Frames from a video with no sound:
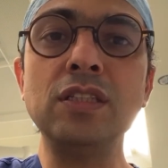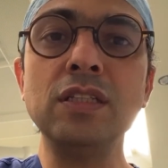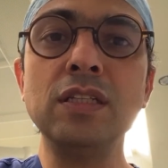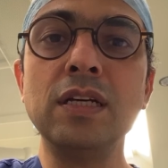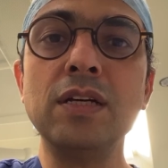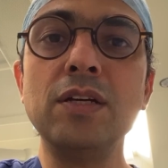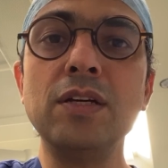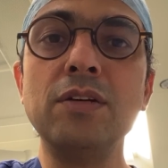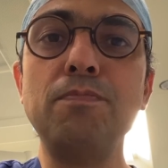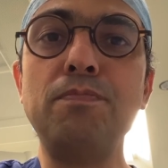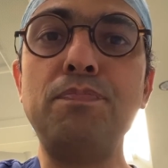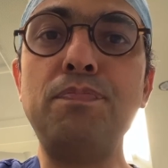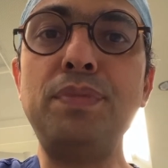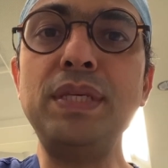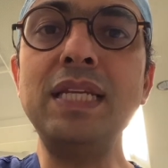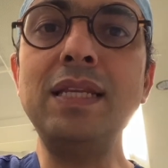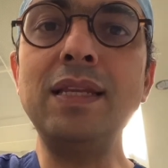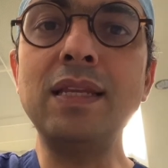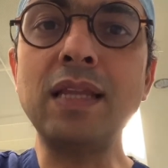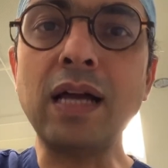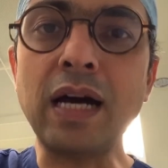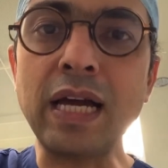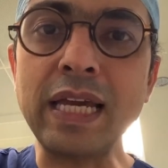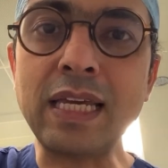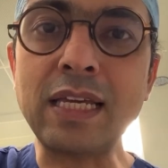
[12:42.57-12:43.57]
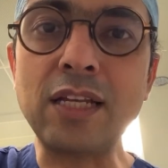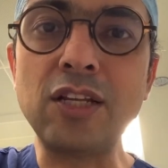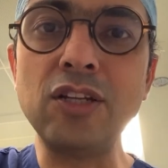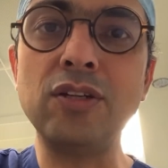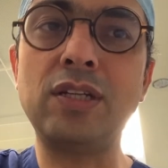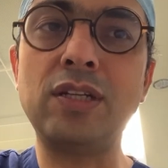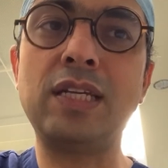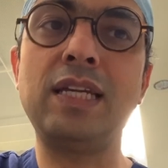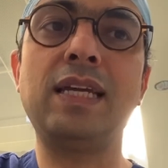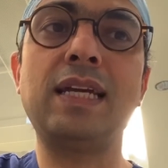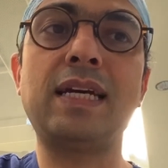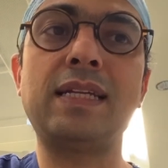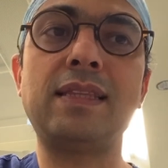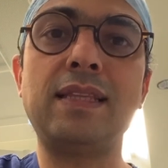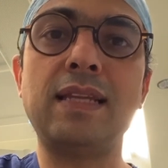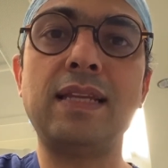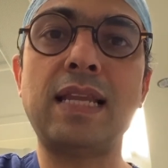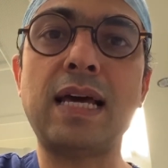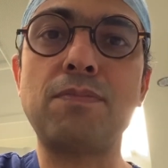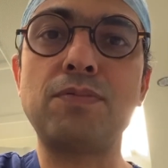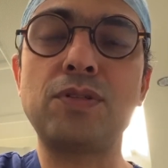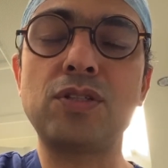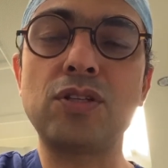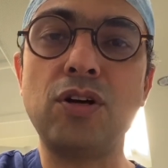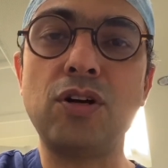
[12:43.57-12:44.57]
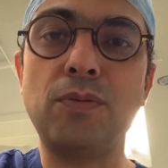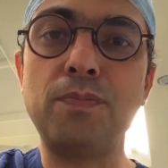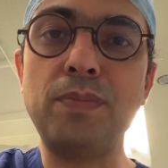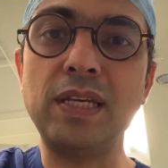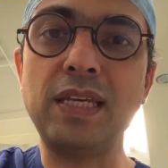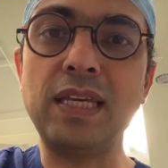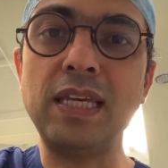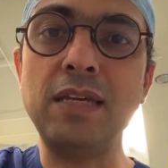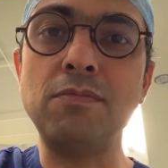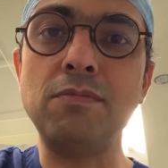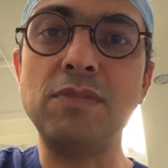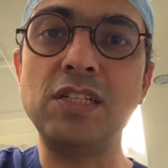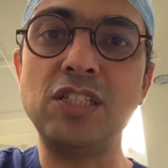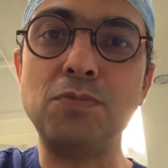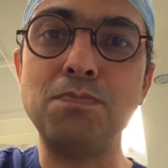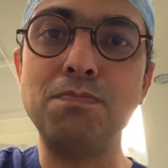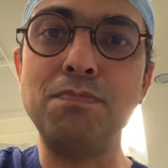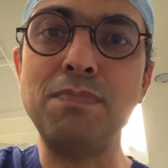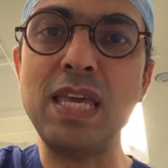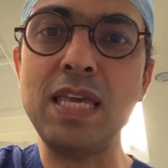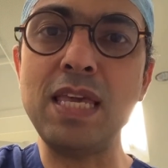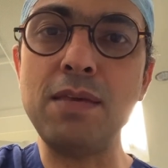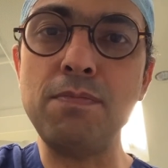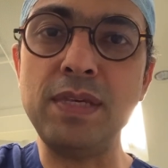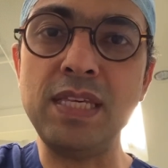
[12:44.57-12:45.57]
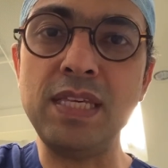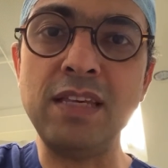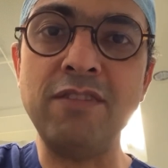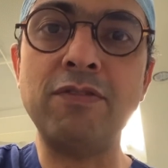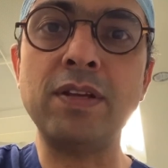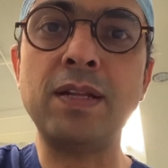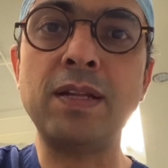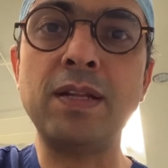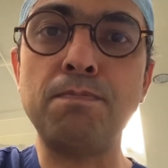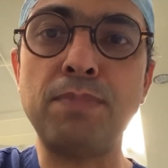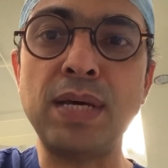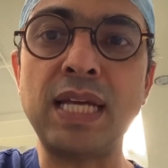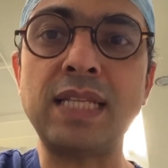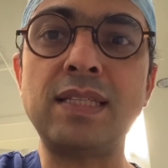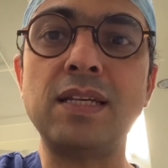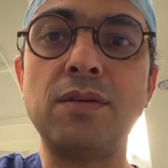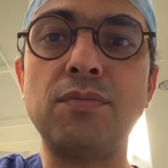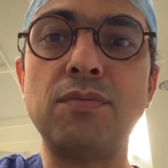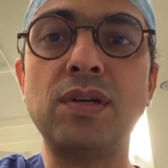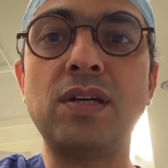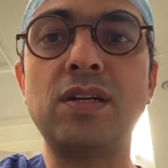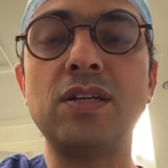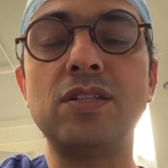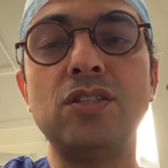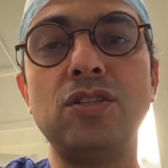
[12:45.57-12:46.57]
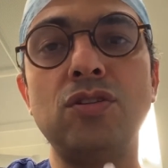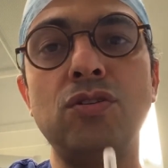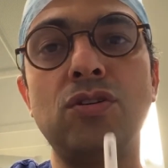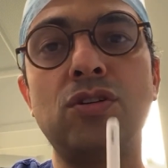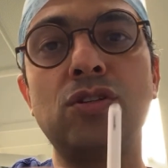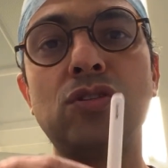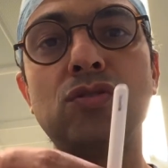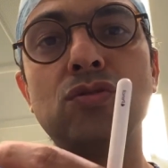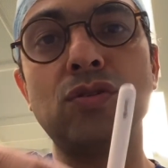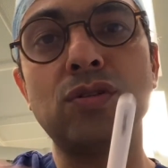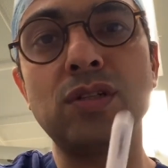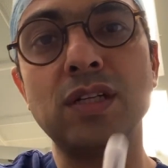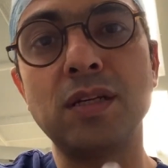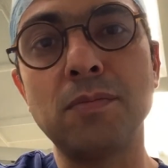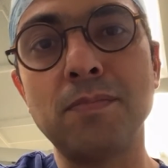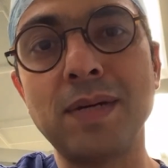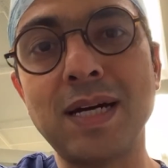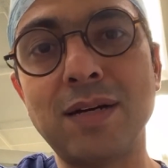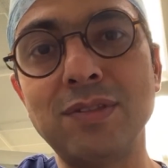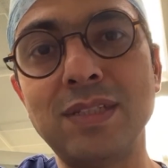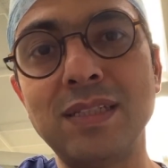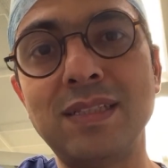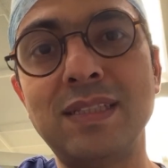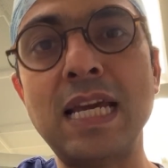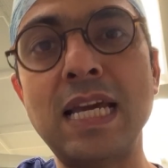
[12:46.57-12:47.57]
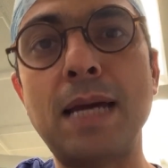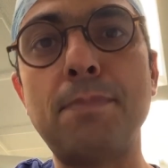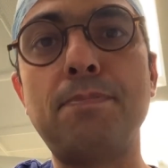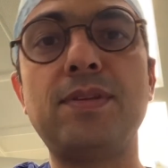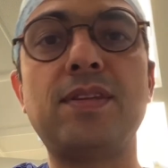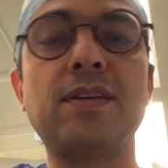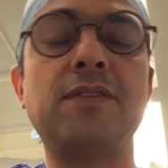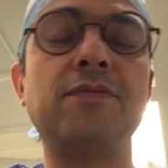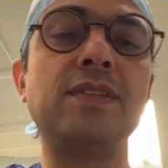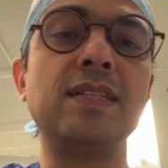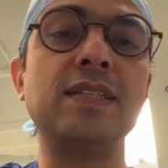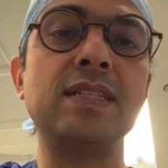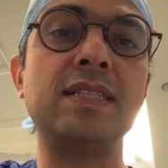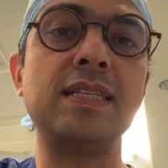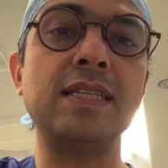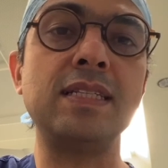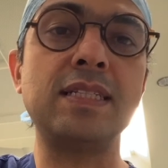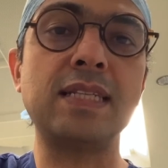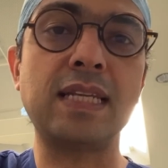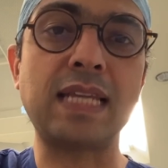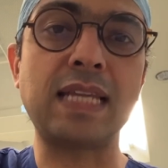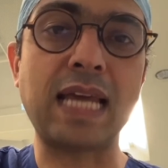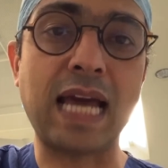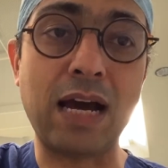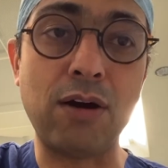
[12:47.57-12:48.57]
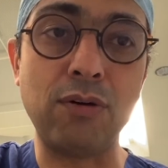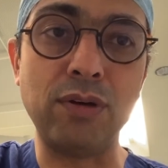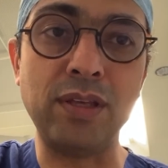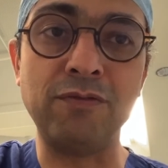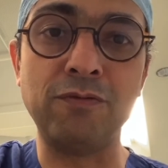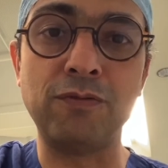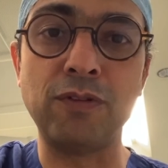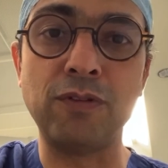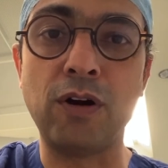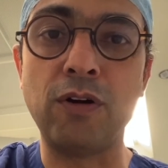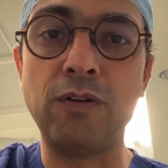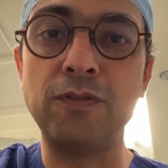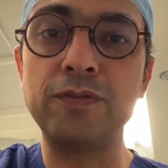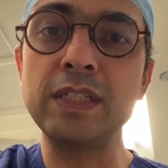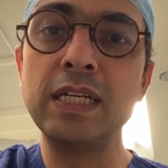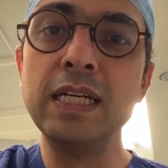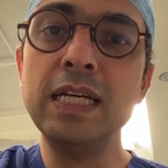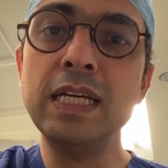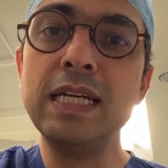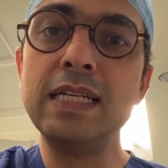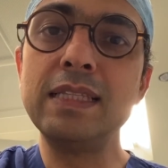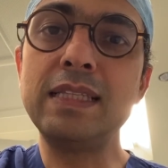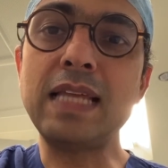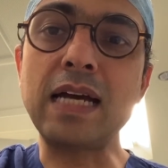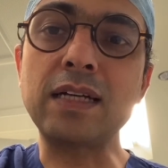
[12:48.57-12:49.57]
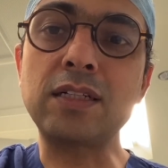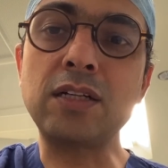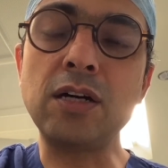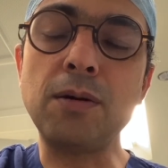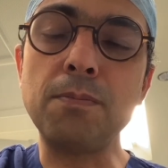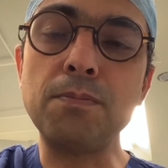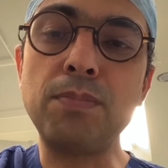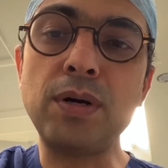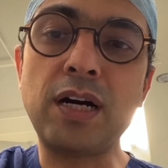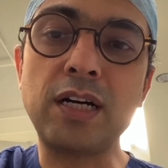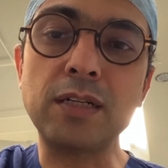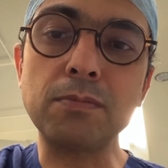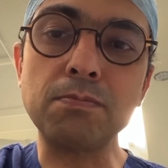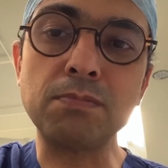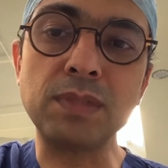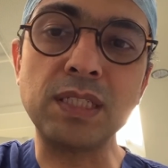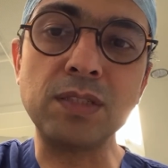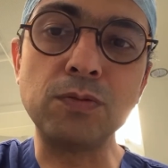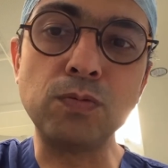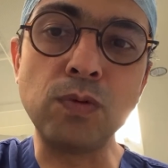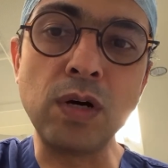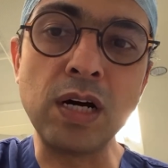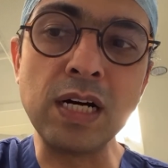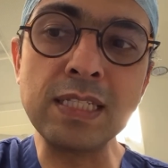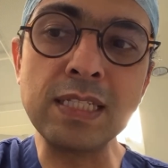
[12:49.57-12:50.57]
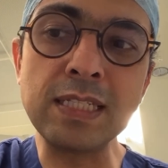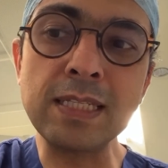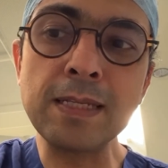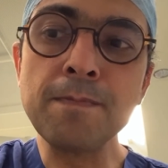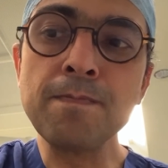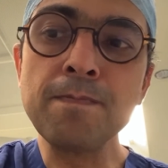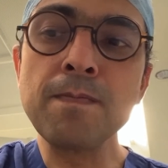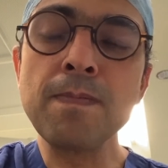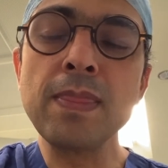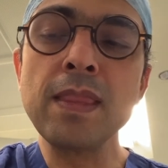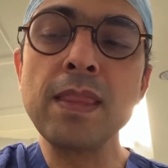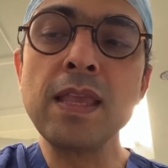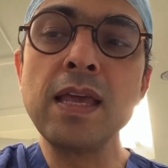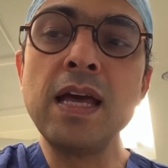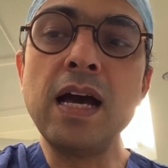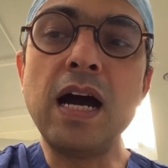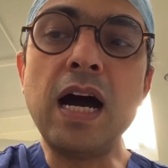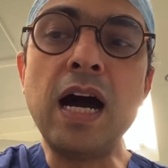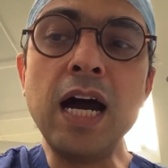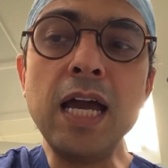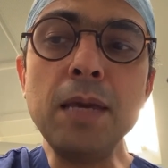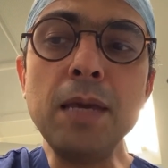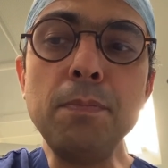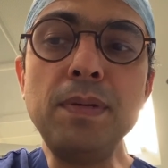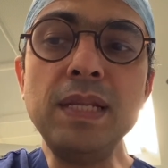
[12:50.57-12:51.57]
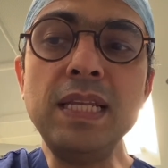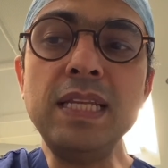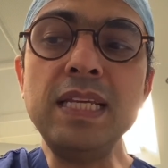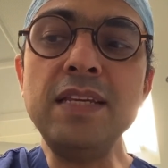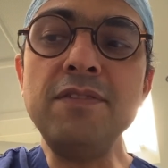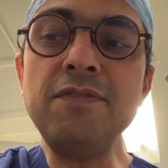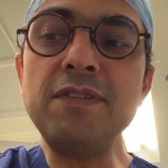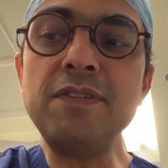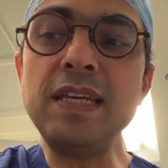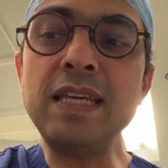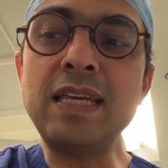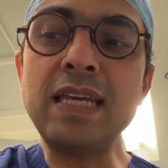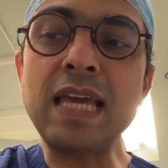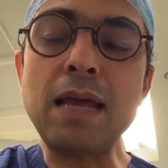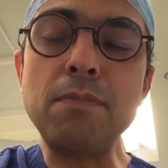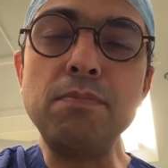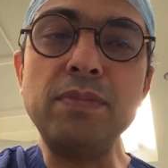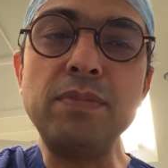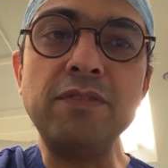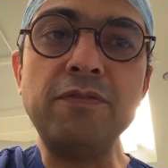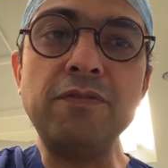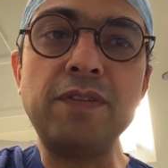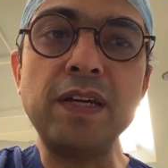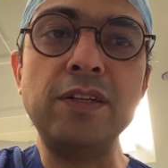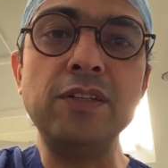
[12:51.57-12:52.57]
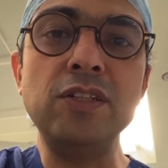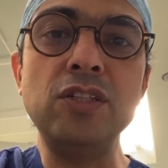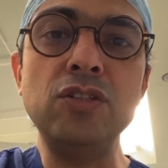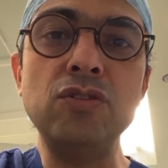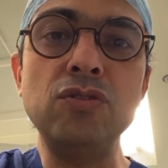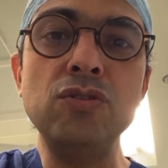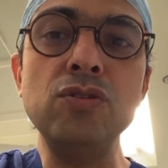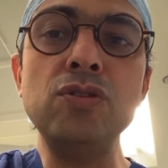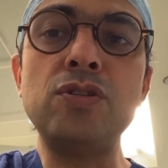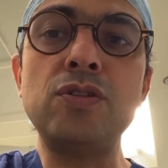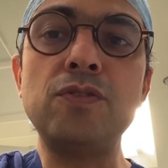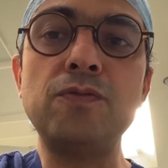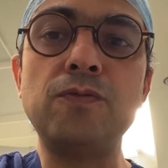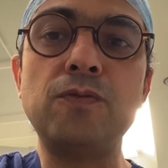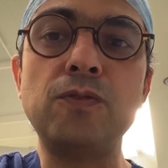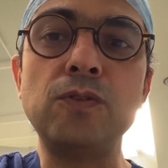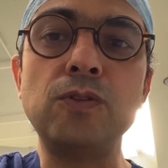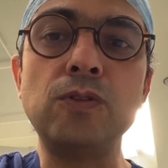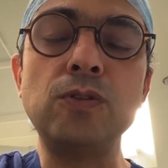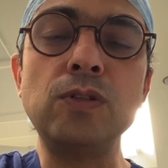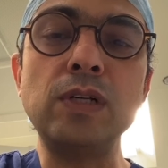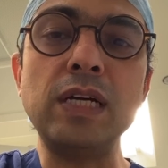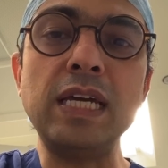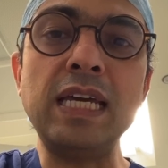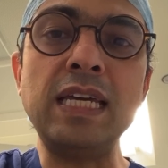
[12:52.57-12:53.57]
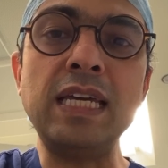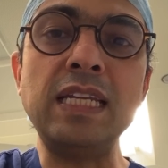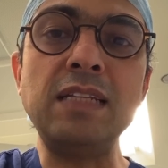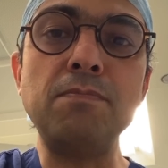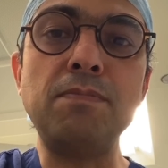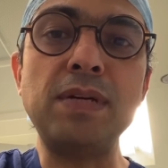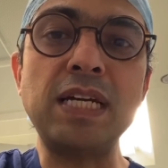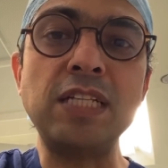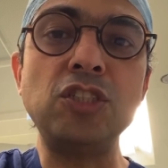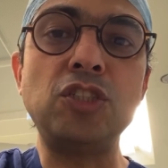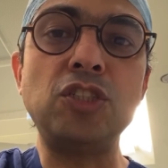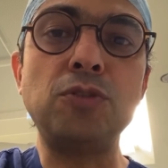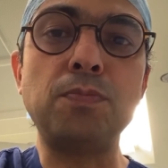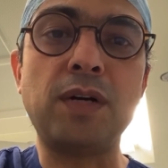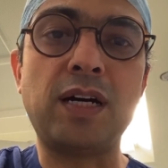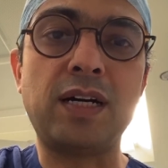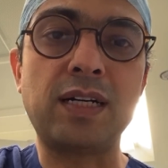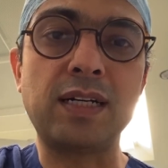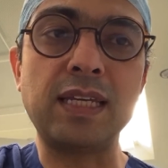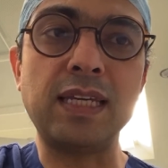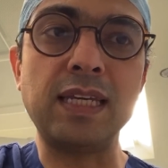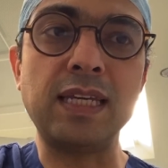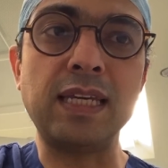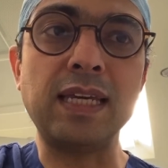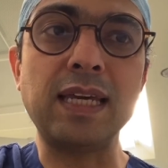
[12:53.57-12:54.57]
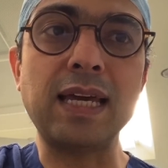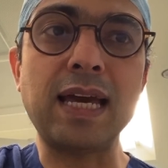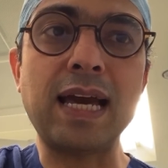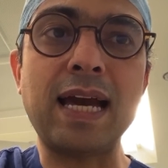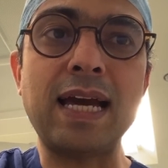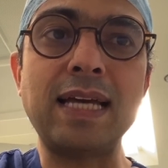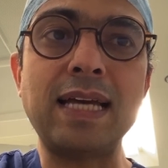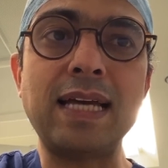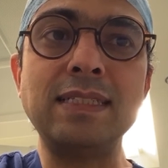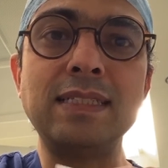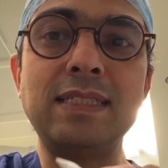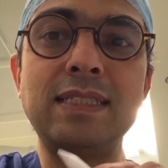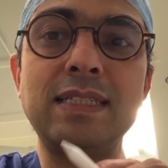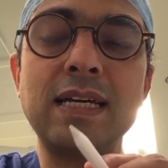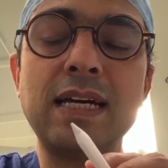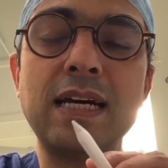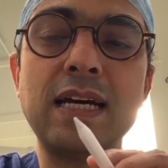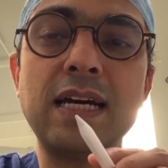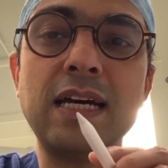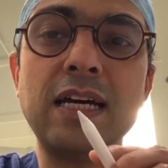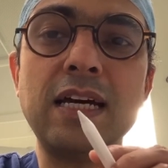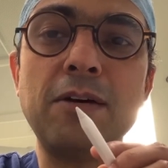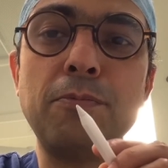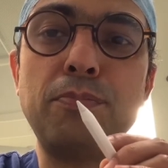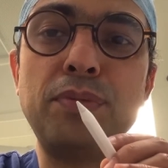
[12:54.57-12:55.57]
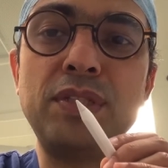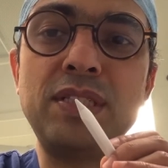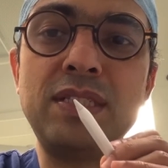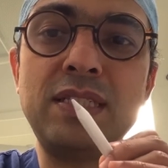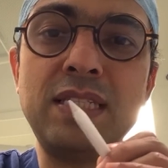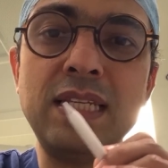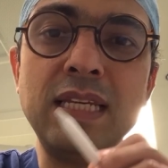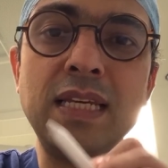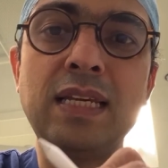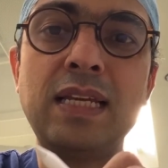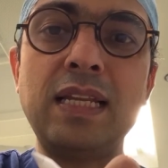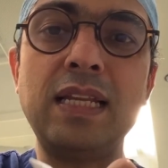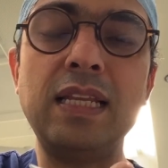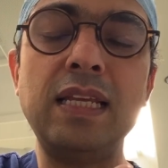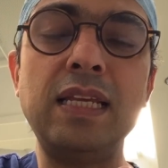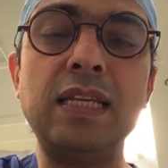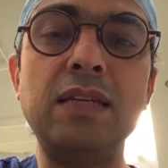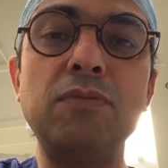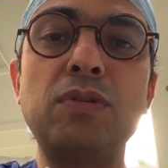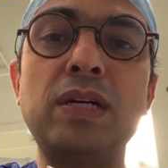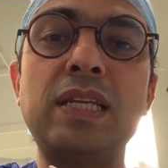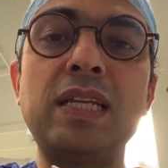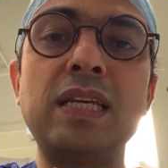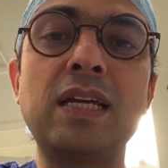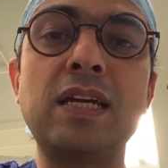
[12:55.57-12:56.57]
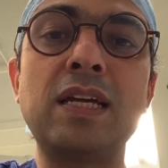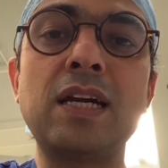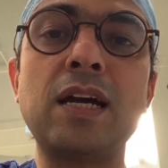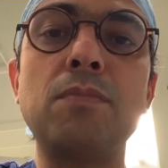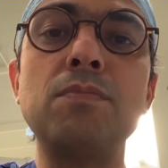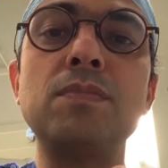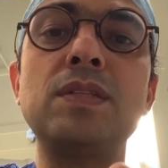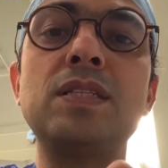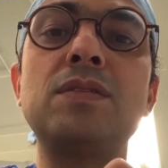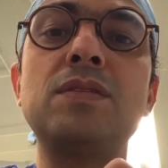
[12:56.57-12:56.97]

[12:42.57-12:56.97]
be like looking at the laparoscopic image, maybe even better, because you're talking about the depth of disease and how involved that compartment was. I believe it can be very useful in benchmarking, and particularly when it comes